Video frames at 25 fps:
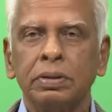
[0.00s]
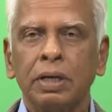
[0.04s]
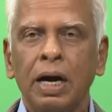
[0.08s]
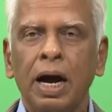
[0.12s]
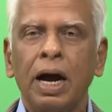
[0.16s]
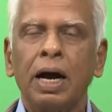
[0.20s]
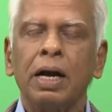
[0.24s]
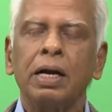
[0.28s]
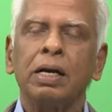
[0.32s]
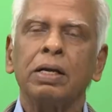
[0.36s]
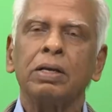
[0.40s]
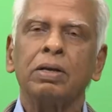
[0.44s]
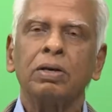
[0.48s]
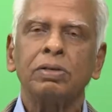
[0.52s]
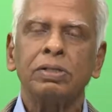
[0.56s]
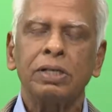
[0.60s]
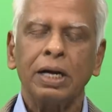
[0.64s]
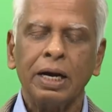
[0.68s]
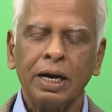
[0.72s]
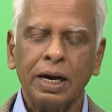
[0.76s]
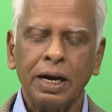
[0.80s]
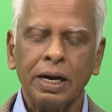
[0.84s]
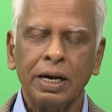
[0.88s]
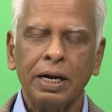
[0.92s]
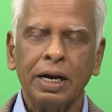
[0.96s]
And the
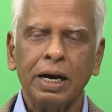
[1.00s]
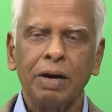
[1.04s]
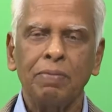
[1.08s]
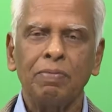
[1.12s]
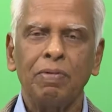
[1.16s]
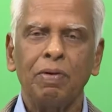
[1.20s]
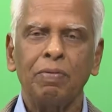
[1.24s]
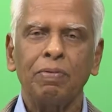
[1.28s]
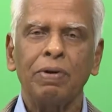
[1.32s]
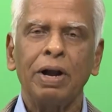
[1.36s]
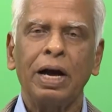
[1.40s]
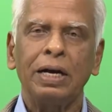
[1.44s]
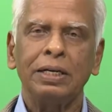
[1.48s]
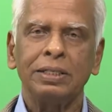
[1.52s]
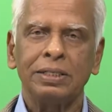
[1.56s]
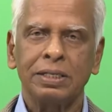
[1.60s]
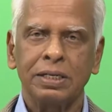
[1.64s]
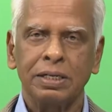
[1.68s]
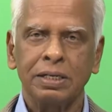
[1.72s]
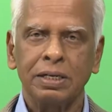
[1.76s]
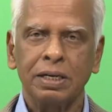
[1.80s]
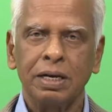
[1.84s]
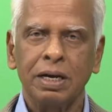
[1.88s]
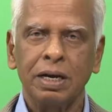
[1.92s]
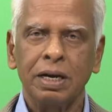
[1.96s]
second game of
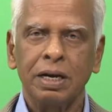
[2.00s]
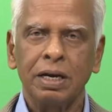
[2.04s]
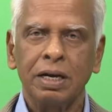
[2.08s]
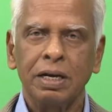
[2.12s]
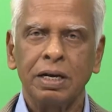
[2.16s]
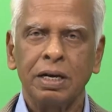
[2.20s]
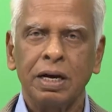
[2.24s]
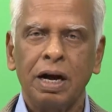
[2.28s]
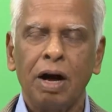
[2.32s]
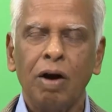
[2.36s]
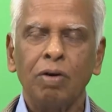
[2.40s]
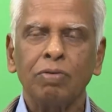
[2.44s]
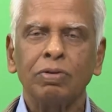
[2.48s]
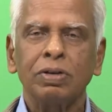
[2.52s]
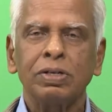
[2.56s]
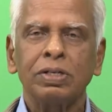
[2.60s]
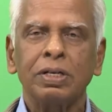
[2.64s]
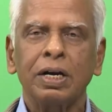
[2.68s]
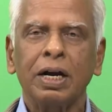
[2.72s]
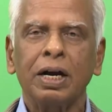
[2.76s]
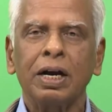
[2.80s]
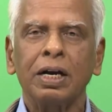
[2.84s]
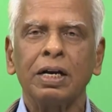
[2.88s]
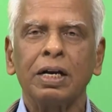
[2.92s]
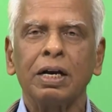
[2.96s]
dice, how the
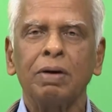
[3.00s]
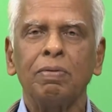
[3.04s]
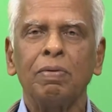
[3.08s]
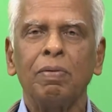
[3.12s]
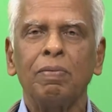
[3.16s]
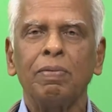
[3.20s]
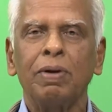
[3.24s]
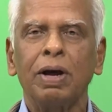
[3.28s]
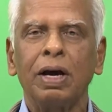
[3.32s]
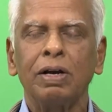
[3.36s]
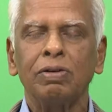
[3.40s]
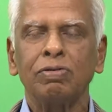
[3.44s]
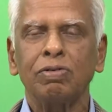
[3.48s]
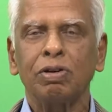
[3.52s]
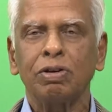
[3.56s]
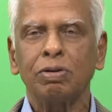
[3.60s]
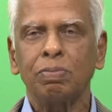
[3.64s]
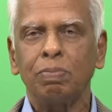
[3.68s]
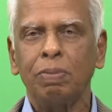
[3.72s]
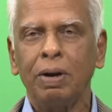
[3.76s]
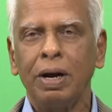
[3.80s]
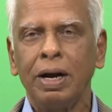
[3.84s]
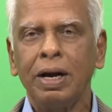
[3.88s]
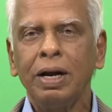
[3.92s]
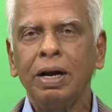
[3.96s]
second game of dice was
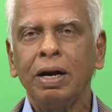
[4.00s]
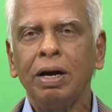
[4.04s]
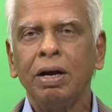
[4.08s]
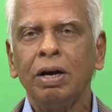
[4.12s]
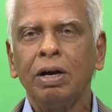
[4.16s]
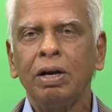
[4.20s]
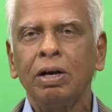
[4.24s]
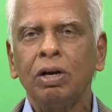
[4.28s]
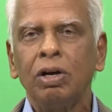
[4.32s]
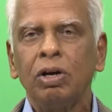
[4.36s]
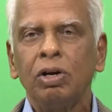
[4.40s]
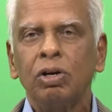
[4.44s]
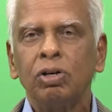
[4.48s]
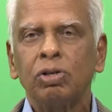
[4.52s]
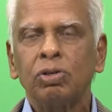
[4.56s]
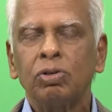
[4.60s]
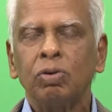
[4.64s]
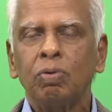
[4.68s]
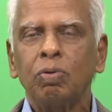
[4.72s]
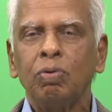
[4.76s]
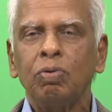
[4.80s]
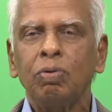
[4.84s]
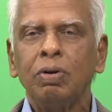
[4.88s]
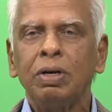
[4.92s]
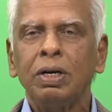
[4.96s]
played.
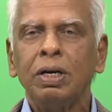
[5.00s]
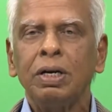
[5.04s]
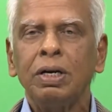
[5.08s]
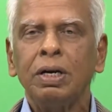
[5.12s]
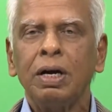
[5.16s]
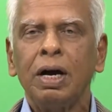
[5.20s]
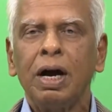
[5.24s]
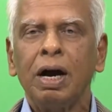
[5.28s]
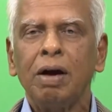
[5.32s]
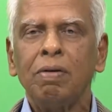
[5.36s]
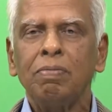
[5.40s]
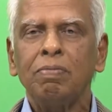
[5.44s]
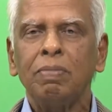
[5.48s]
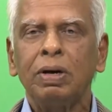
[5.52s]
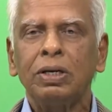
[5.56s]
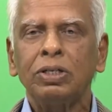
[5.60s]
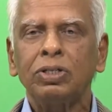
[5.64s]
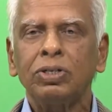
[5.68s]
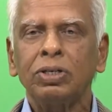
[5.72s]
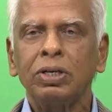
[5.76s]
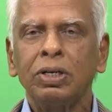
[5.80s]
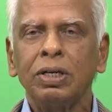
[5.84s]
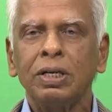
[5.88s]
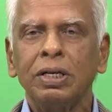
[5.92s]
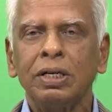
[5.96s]
So we have
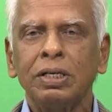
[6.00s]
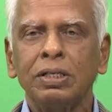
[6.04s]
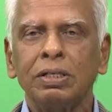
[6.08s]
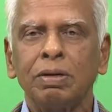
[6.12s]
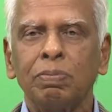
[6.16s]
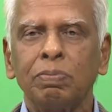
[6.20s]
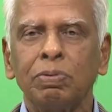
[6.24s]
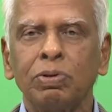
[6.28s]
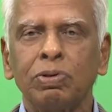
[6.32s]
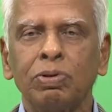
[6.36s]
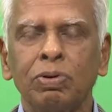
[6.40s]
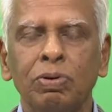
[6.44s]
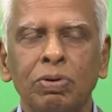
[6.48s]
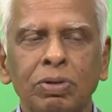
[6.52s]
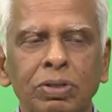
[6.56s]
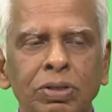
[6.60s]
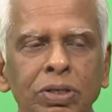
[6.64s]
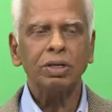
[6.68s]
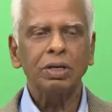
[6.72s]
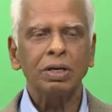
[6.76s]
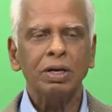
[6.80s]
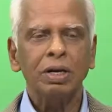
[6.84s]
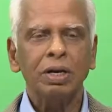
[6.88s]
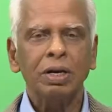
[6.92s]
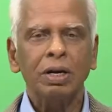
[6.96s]
mentioned these episodes
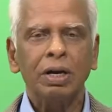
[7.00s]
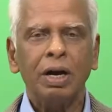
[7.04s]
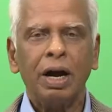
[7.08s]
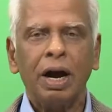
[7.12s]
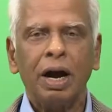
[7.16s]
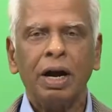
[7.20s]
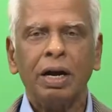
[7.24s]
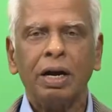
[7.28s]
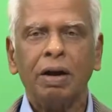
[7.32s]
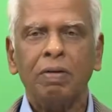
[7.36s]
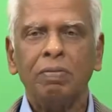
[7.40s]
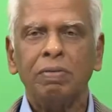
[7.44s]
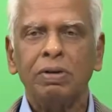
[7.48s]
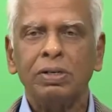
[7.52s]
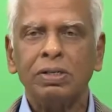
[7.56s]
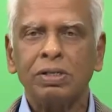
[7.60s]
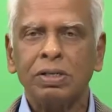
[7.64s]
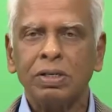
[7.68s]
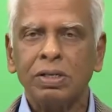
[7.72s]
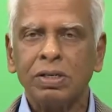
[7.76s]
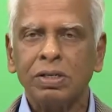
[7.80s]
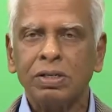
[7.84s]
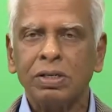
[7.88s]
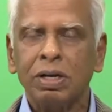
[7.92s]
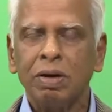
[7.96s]
and have
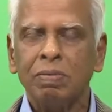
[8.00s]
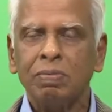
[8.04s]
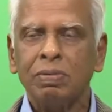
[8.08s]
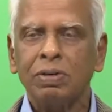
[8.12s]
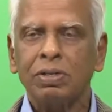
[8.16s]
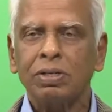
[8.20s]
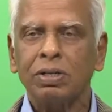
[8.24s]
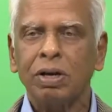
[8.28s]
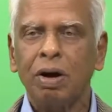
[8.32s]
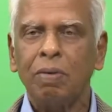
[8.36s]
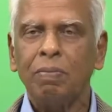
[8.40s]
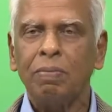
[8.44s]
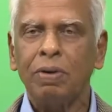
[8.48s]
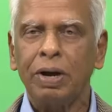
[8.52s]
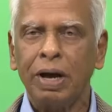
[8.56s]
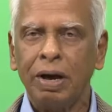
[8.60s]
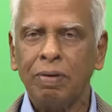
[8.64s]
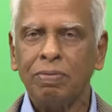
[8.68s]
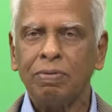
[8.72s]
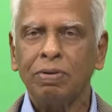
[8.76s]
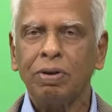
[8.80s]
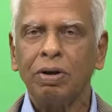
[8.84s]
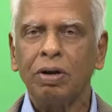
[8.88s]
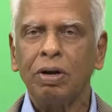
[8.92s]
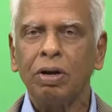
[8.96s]
discussed them in some
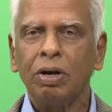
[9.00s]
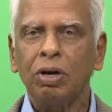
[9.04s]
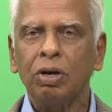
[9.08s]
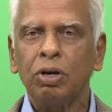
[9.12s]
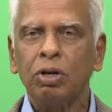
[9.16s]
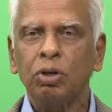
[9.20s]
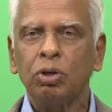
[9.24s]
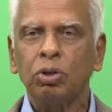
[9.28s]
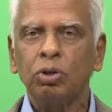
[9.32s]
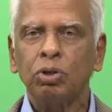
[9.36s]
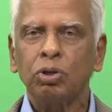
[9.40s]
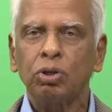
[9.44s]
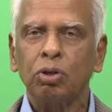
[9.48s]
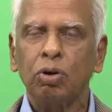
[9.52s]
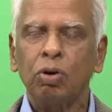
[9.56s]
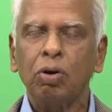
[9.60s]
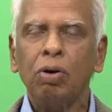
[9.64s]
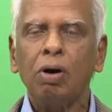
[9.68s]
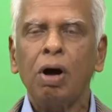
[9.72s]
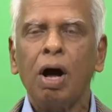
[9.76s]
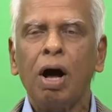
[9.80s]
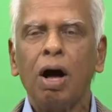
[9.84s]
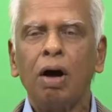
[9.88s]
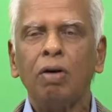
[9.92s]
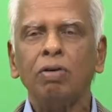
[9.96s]
depth to
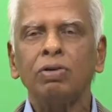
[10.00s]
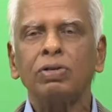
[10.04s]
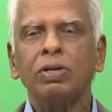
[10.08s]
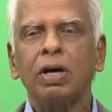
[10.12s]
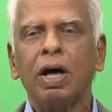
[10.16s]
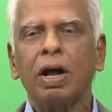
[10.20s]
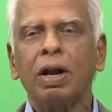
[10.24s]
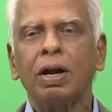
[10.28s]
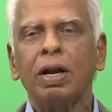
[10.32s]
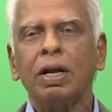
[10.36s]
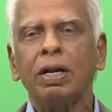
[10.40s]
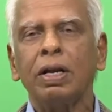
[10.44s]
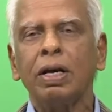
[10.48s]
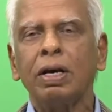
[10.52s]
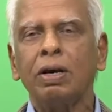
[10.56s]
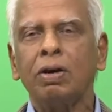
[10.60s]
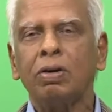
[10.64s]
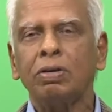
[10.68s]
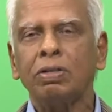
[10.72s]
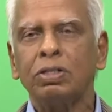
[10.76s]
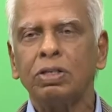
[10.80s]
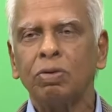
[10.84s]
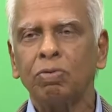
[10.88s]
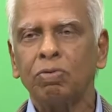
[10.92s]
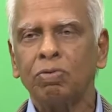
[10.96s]
show how Sarala
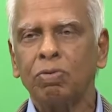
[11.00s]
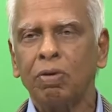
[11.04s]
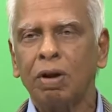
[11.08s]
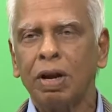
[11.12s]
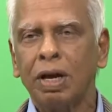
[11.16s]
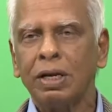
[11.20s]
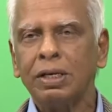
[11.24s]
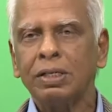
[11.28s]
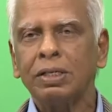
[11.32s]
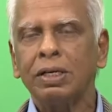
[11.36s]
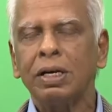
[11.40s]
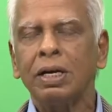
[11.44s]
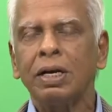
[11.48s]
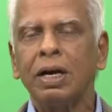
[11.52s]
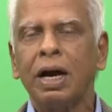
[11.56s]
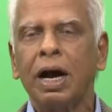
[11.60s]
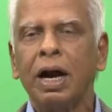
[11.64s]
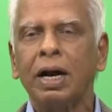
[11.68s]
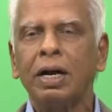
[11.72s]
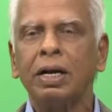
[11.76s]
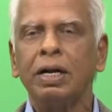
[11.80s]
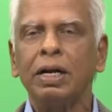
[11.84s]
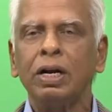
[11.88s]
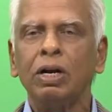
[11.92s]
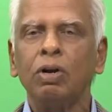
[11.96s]
reconceptualized
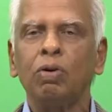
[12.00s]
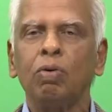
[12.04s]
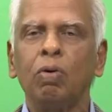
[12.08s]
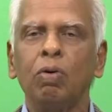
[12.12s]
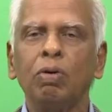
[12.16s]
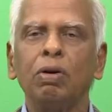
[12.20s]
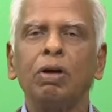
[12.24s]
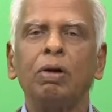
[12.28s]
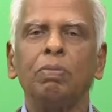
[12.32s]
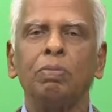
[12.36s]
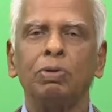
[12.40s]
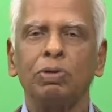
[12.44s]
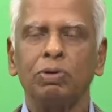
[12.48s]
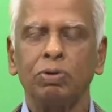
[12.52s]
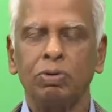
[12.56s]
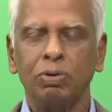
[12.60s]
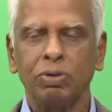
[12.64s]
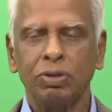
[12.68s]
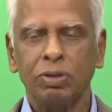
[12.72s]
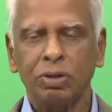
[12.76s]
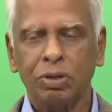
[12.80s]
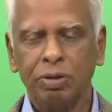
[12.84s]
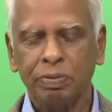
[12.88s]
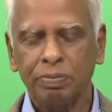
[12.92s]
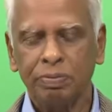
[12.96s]
and retold the episodes.